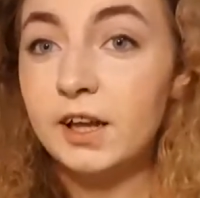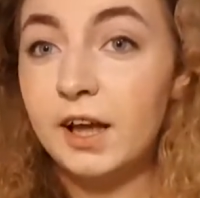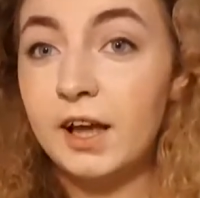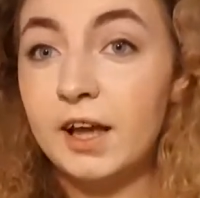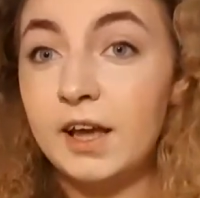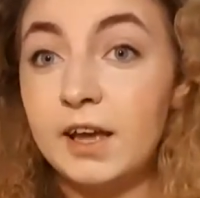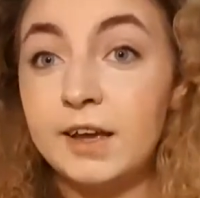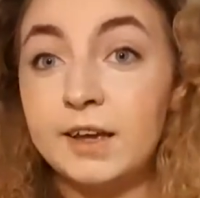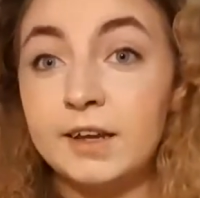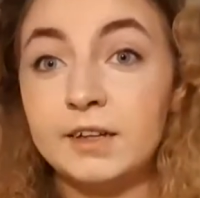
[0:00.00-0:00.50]

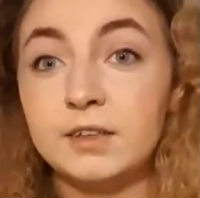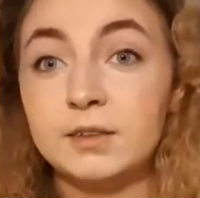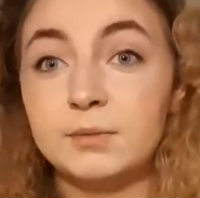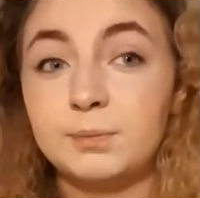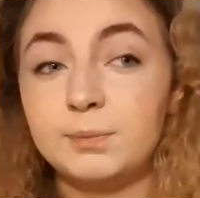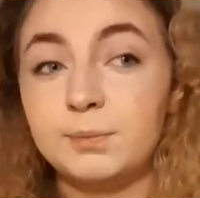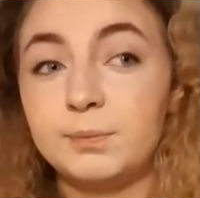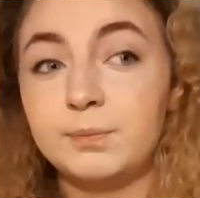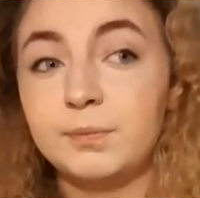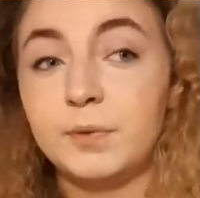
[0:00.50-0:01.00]
and
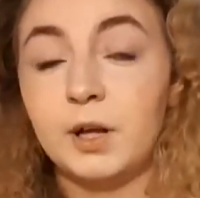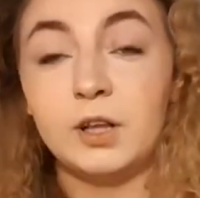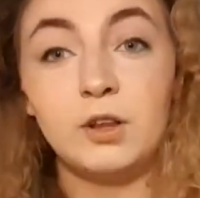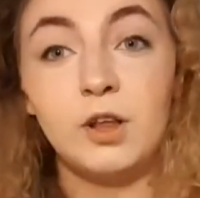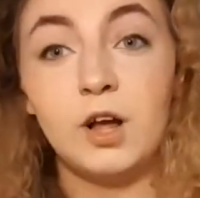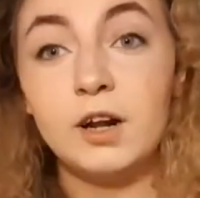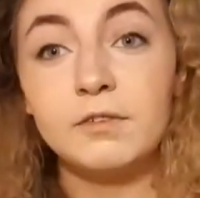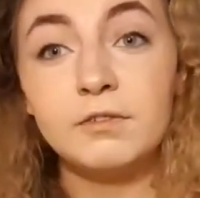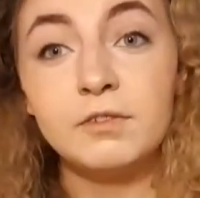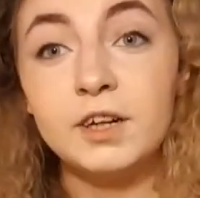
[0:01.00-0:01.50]
a
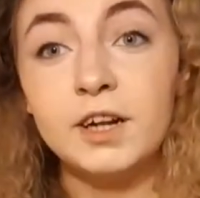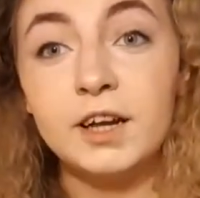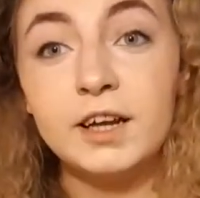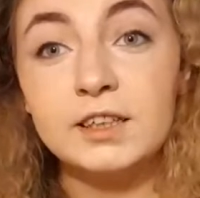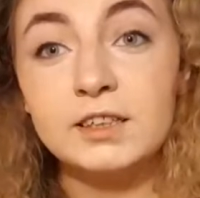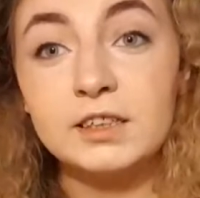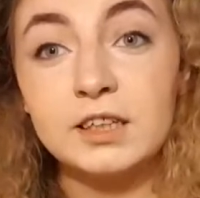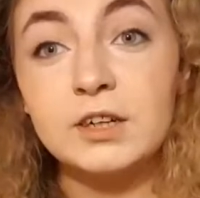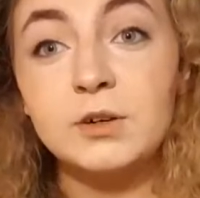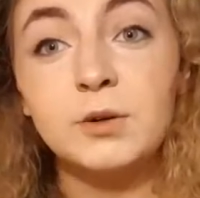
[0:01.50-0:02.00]
lot of the
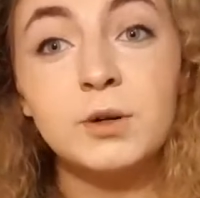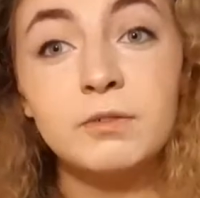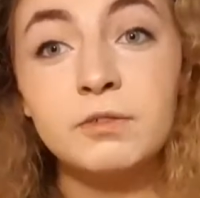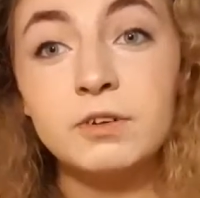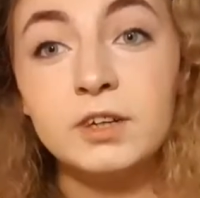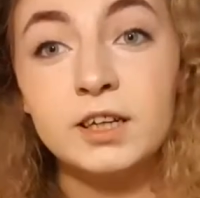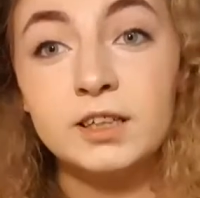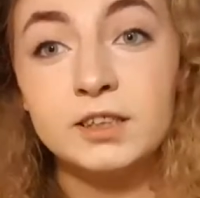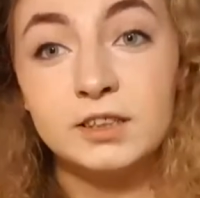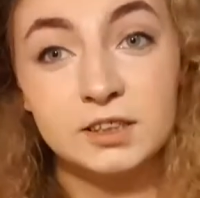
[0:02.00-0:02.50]
nights I don't
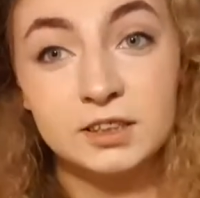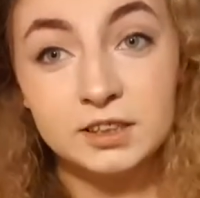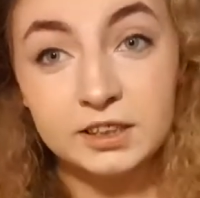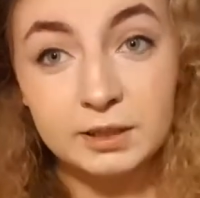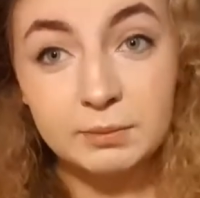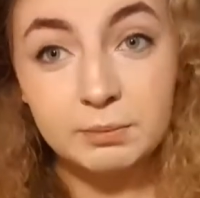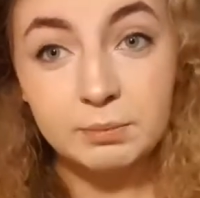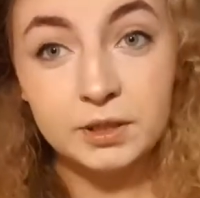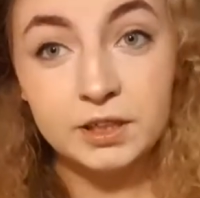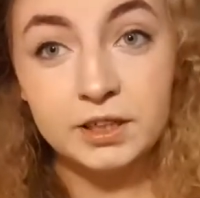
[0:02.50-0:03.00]
even get
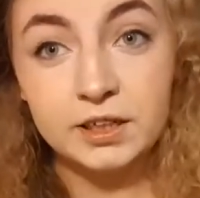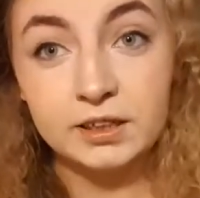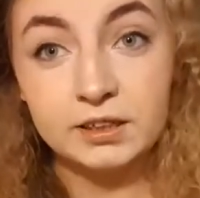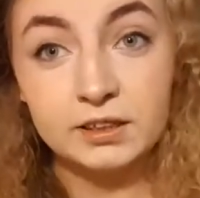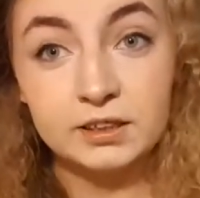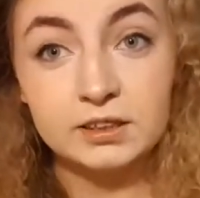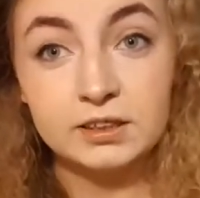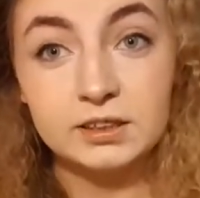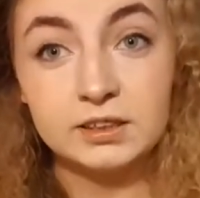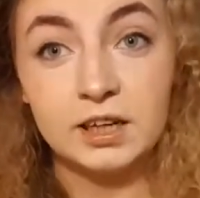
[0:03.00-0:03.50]
sleep
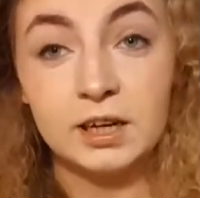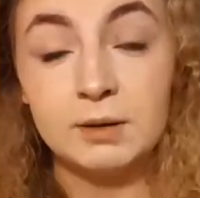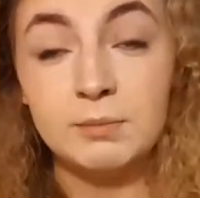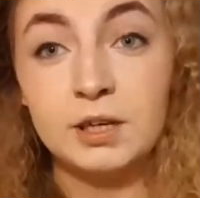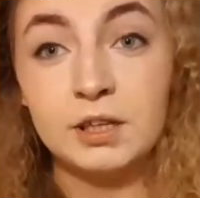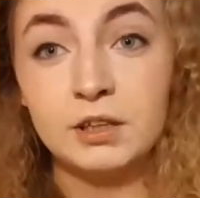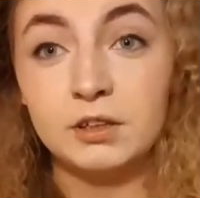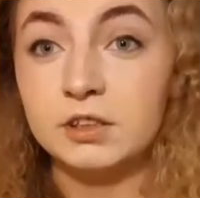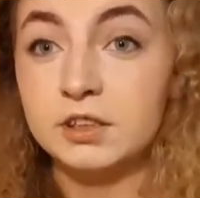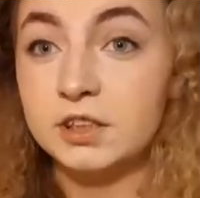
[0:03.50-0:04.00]
because
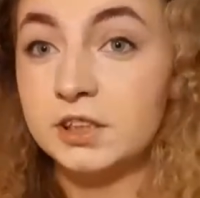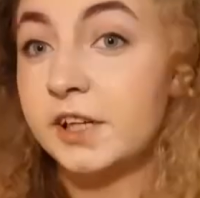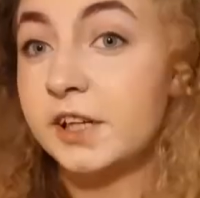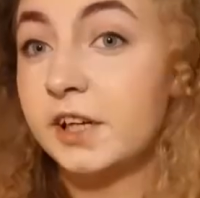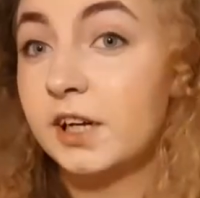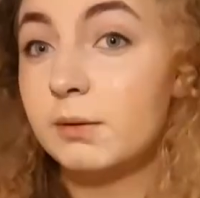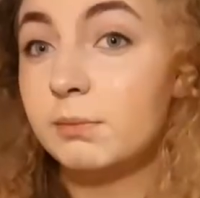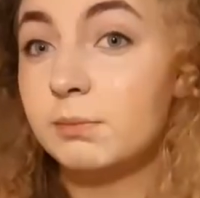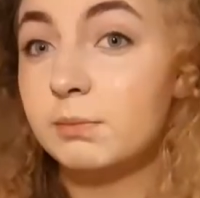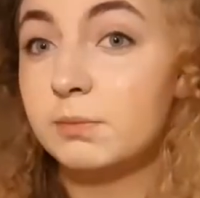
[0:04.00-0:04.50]
I'm either
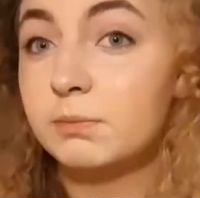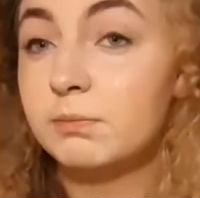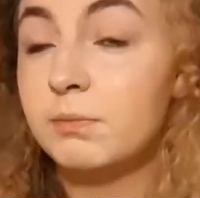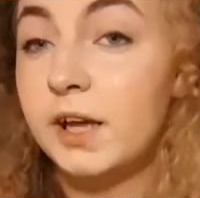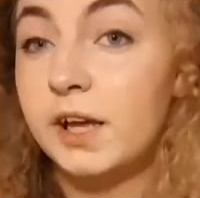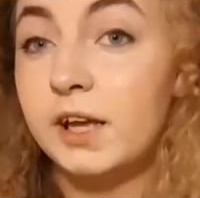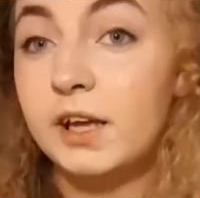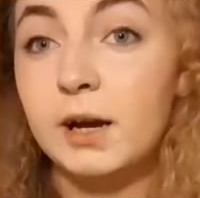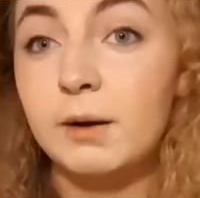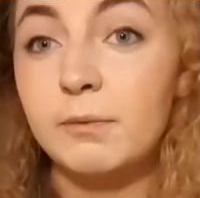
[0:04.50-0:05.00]
staying up
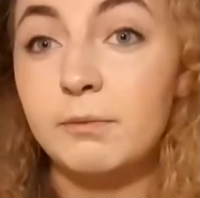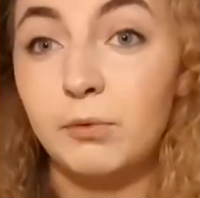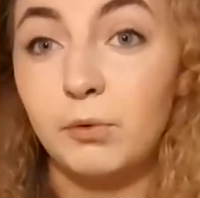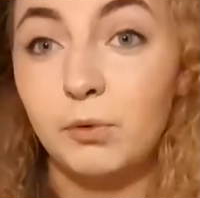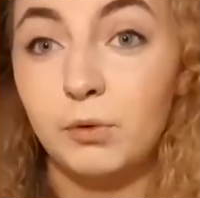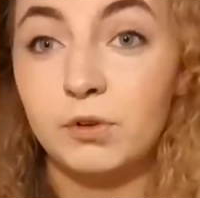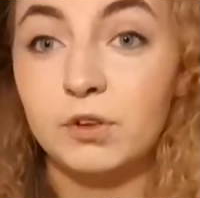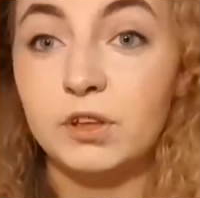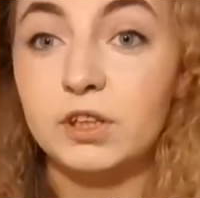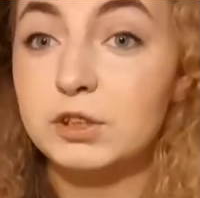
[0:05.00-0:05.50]
making up
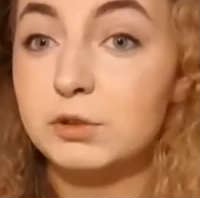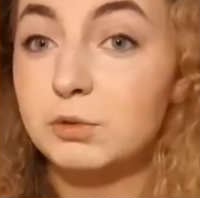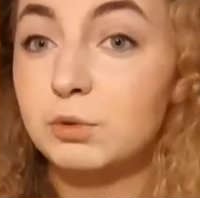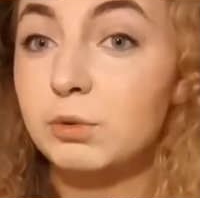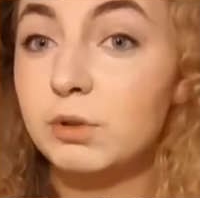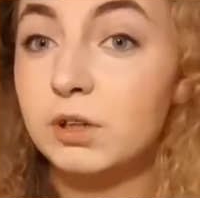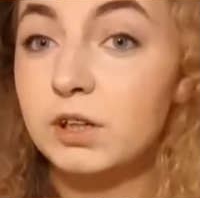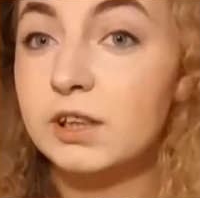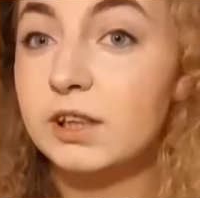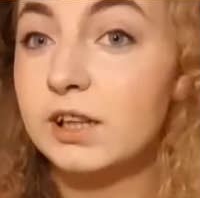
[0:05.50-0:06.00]
for the
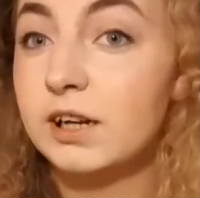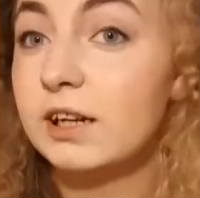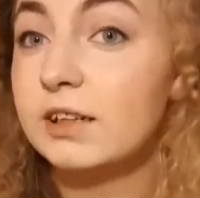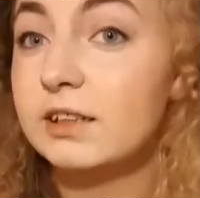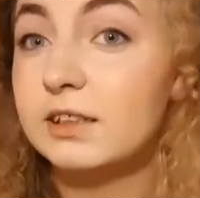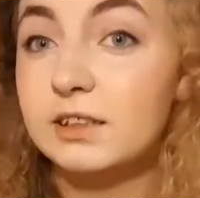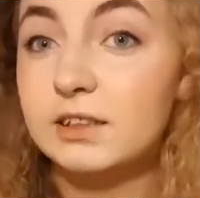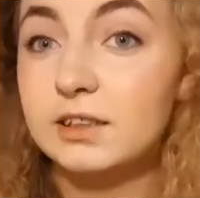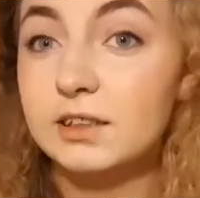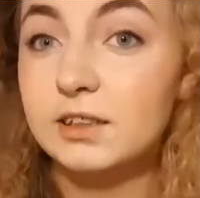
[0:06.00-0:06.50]
schoolwork that I
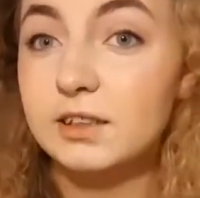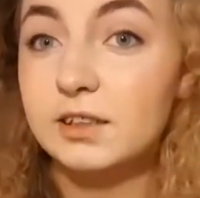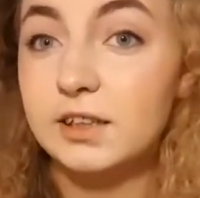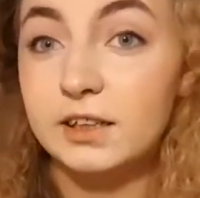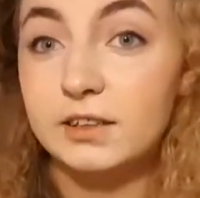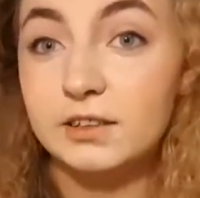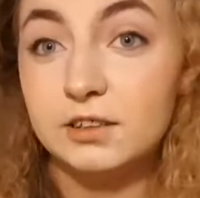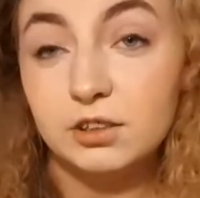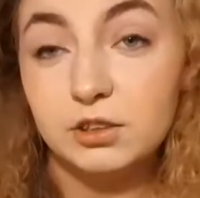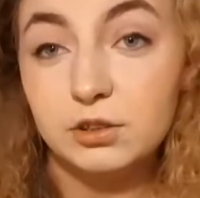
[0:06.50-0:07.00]
didn't
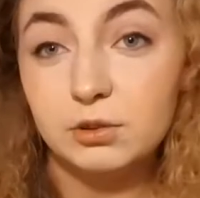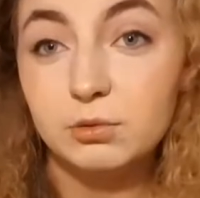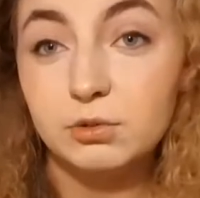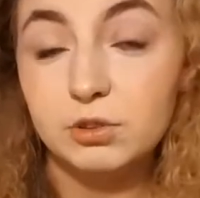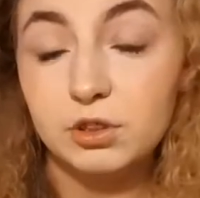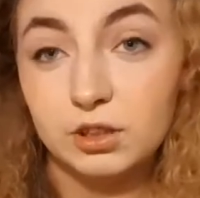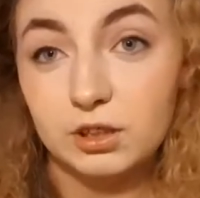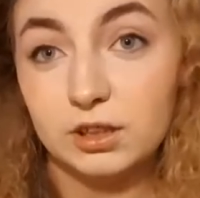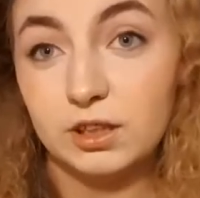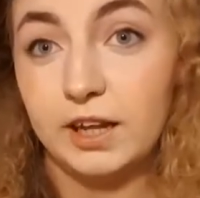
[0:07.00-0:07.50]
get to do
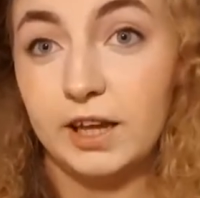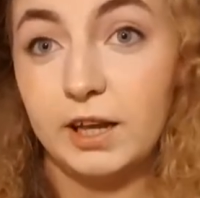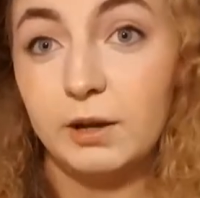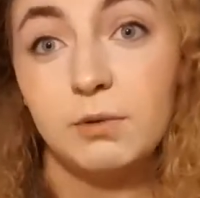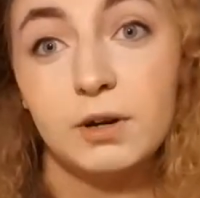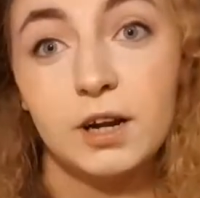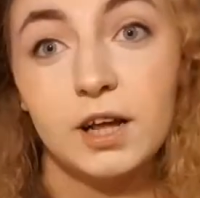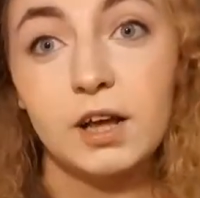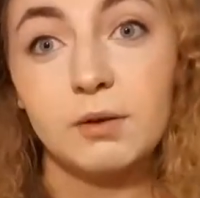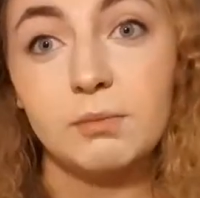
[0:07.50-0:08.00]
during the day
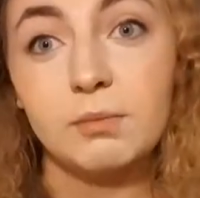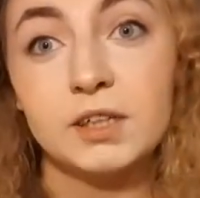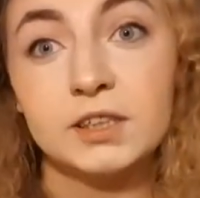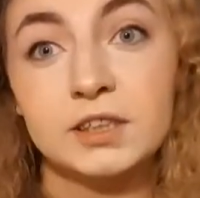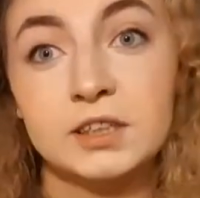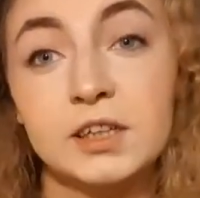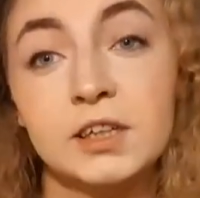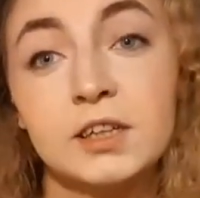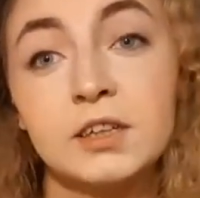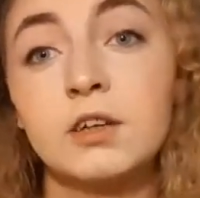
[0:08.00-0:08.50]
when I have my
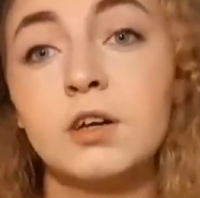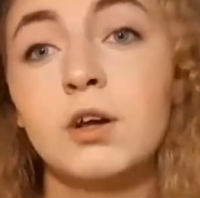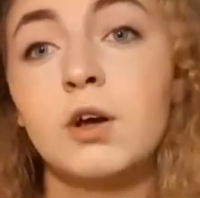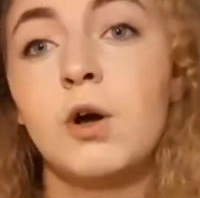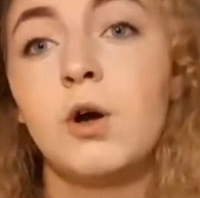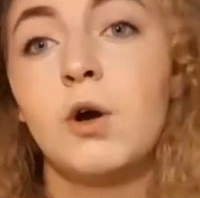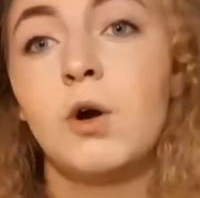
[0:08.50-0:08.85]
son,